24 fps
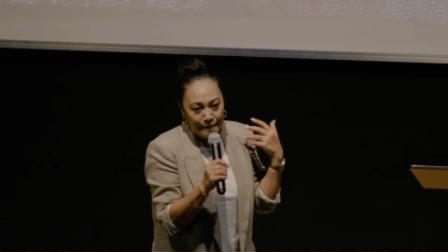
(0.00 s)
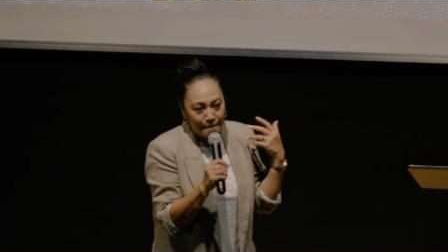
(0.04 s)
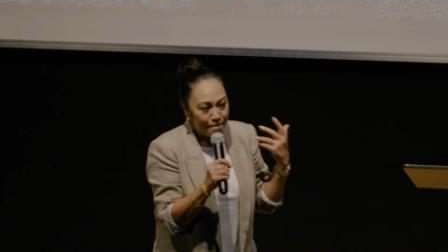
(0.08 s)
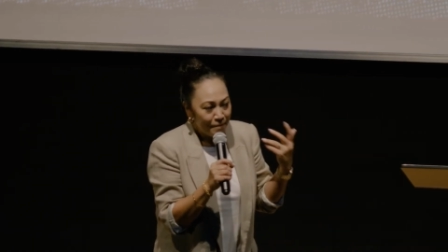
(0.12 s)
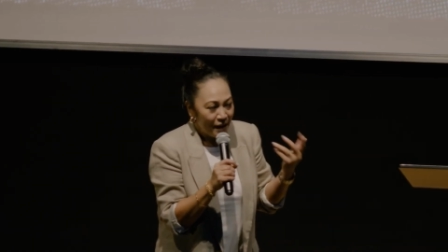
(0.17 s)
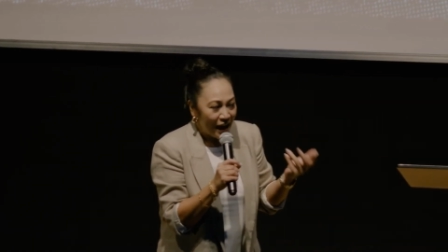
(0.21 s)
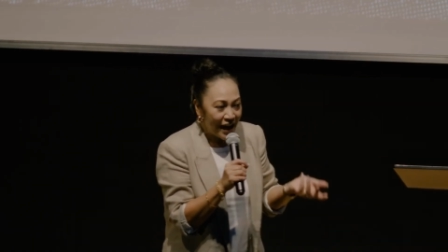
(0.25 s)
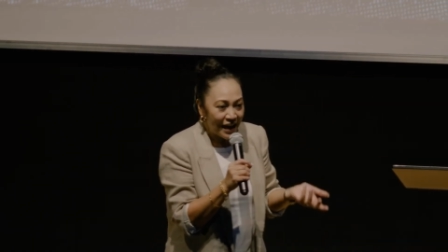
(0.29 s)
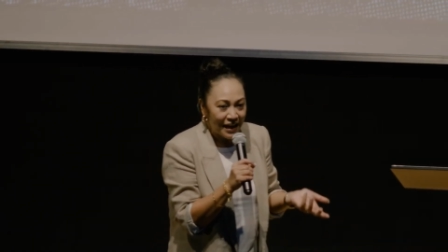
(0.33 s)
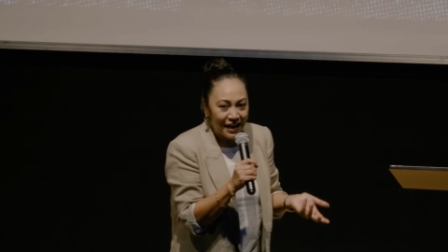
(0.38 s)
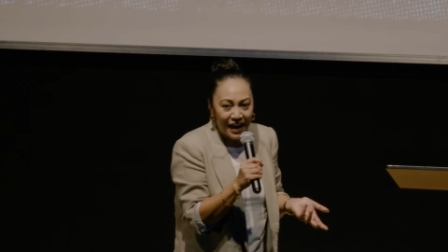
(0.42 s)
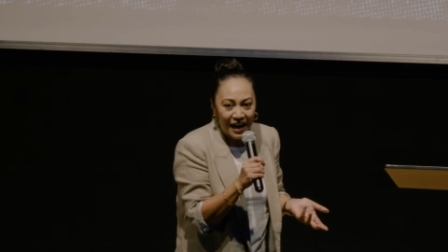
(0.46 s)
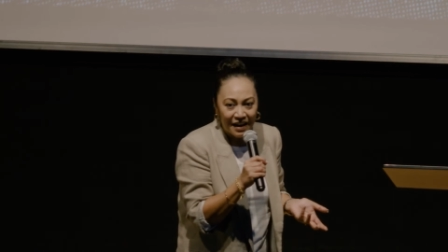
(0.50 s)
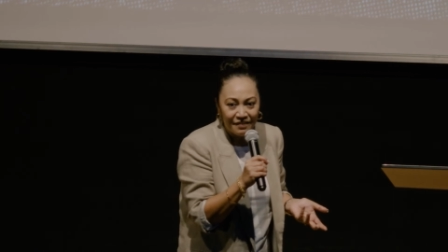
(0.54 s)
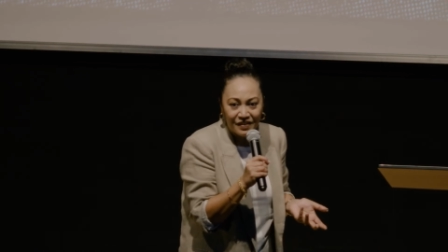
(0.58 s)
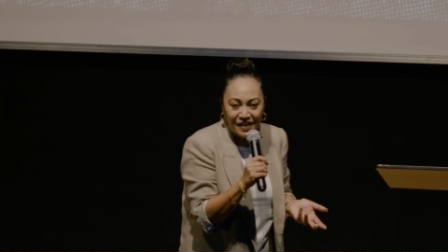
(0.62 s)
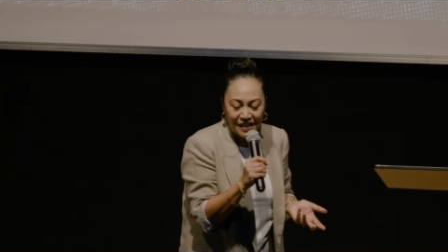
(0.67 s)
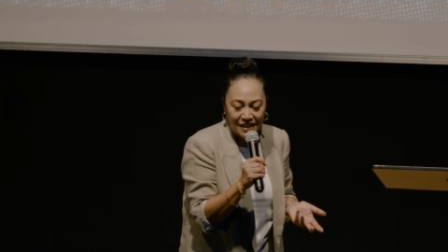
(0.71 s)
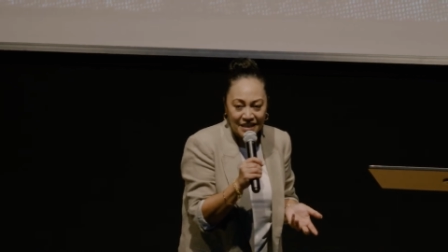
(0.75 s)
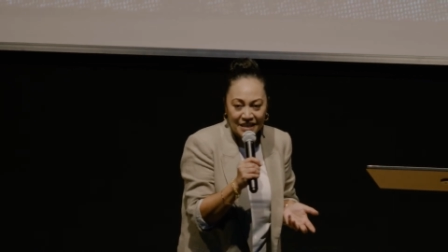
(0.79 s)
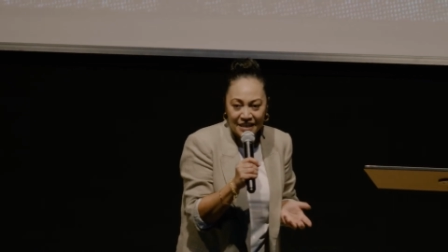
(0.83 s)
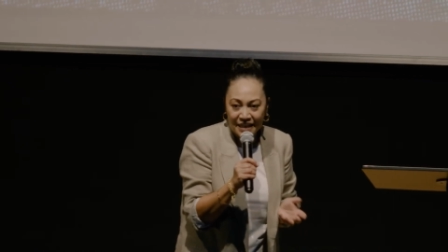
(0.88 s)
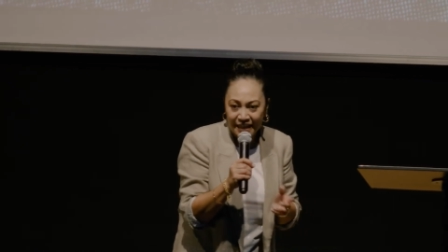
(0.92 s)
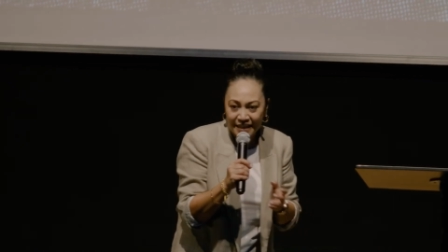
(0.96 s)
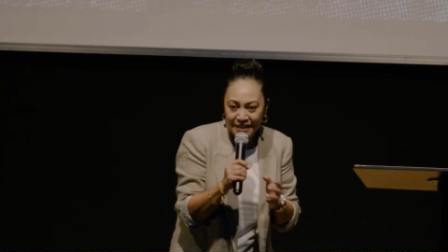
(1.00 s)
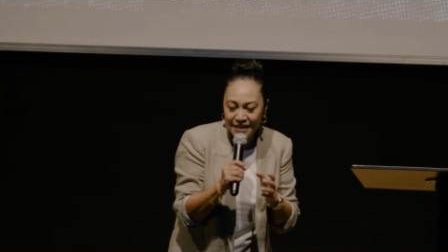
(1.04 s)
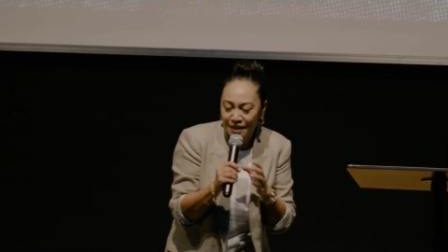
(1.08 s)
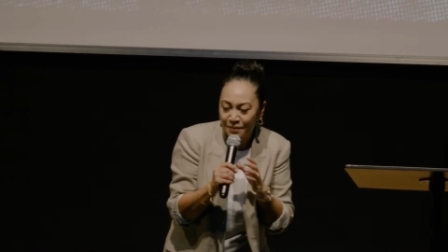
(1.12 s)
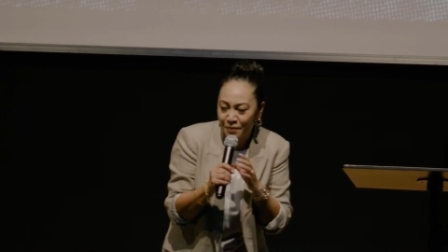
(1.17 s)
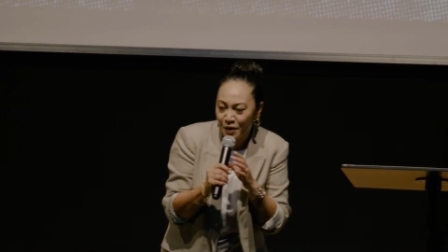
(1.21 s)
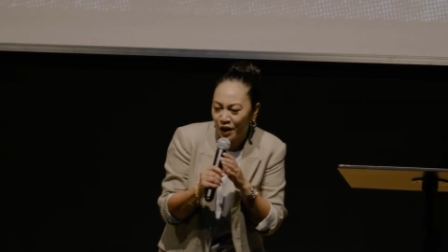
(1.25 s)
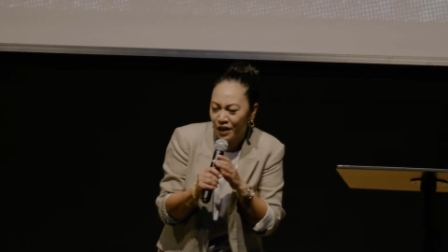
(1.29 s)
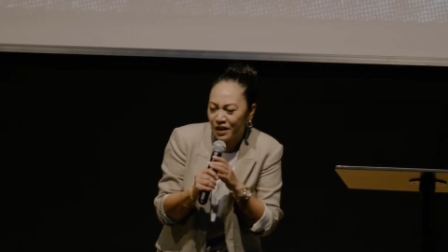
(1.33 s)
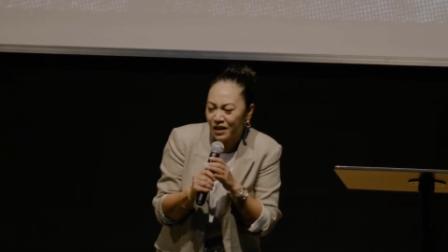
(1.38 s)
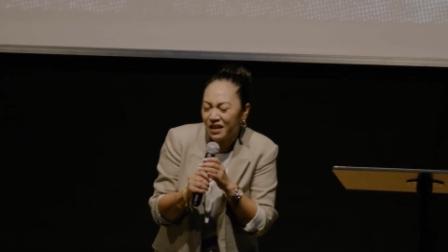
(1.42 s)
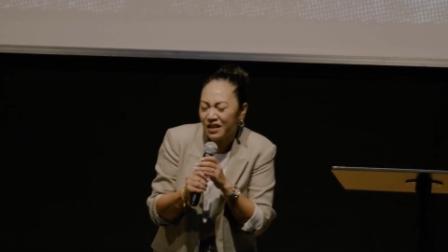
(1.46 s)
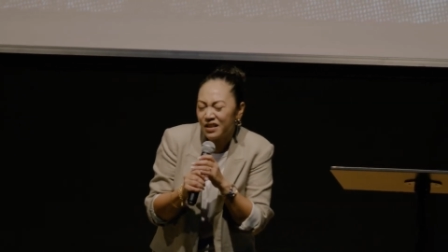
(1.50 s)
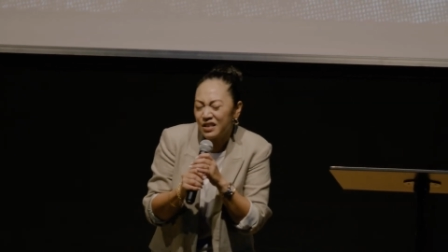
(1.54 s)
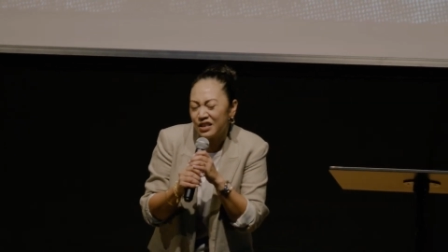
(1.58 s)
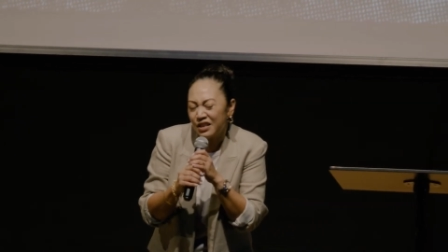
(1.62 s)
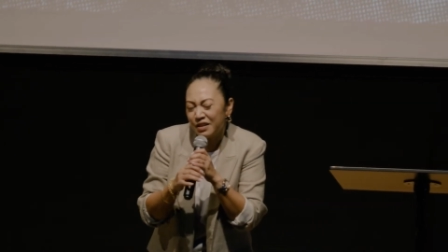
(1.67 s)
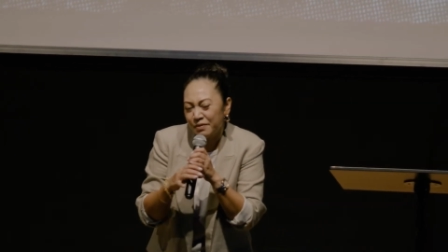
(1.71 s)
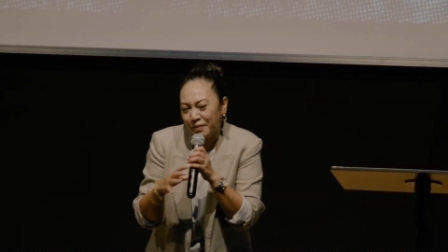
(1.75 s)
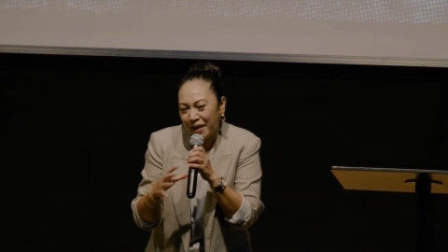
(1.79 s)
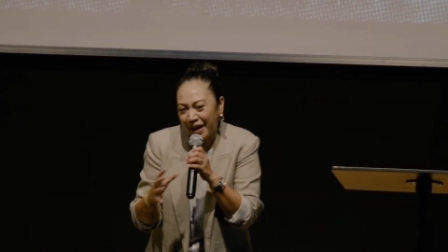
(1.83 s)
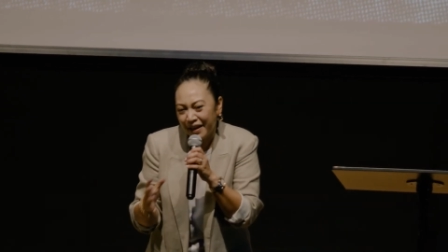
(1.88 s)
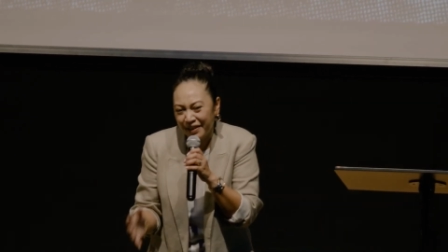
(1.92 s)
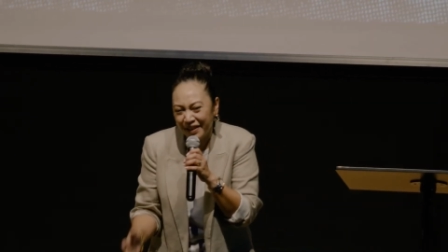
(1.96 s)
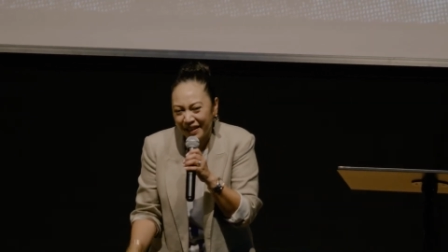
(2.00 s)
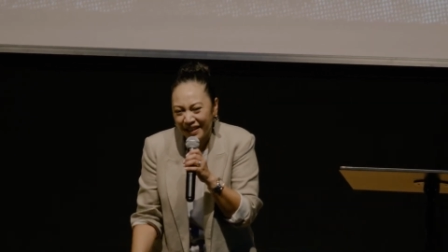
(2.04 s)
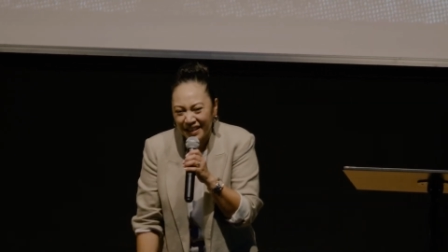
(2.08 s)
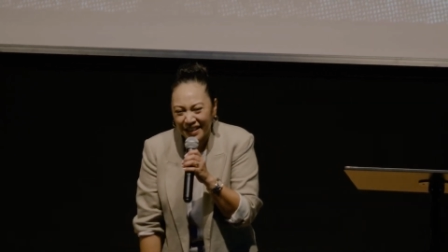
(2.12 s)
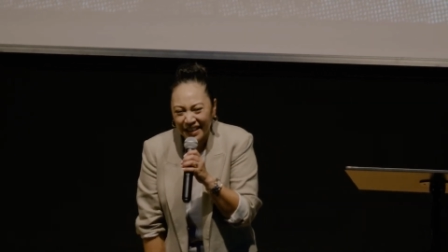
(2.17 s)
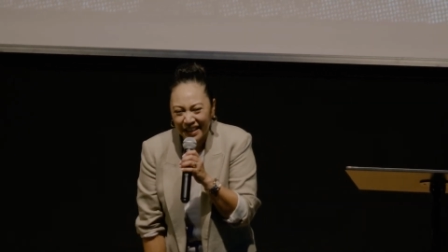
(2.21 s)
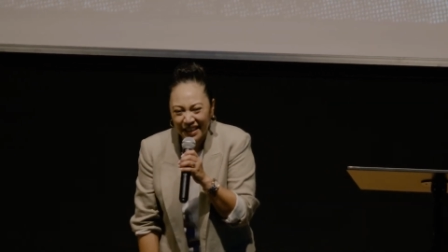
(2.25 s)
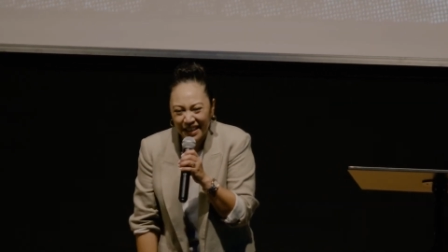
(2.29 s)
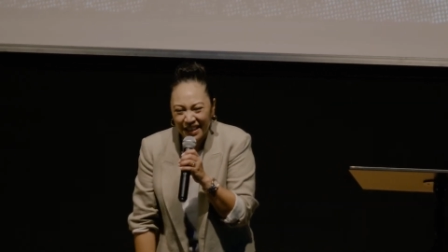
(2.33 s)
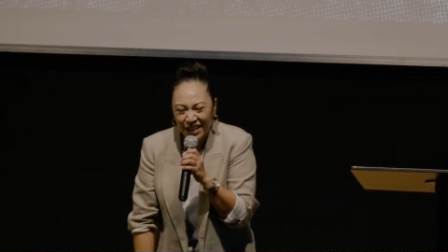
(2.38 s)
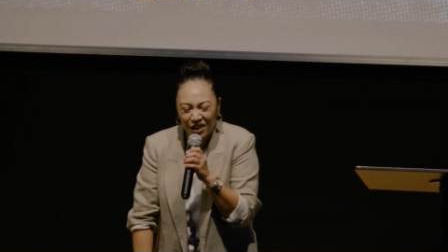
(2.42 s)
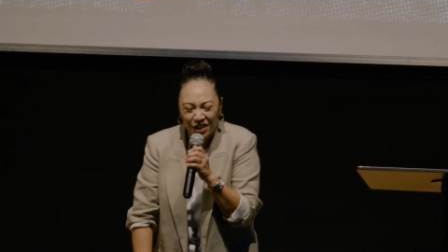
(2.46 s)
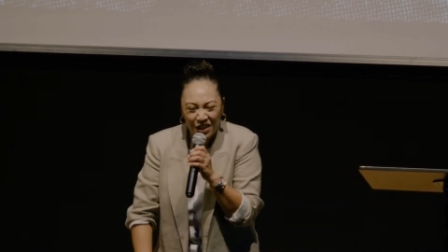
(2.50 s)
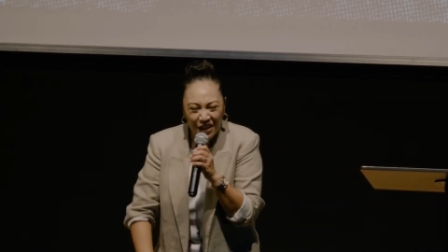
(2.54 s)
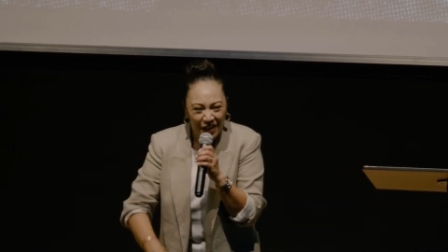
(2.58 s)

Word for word: I love this testimony because you might be thinking,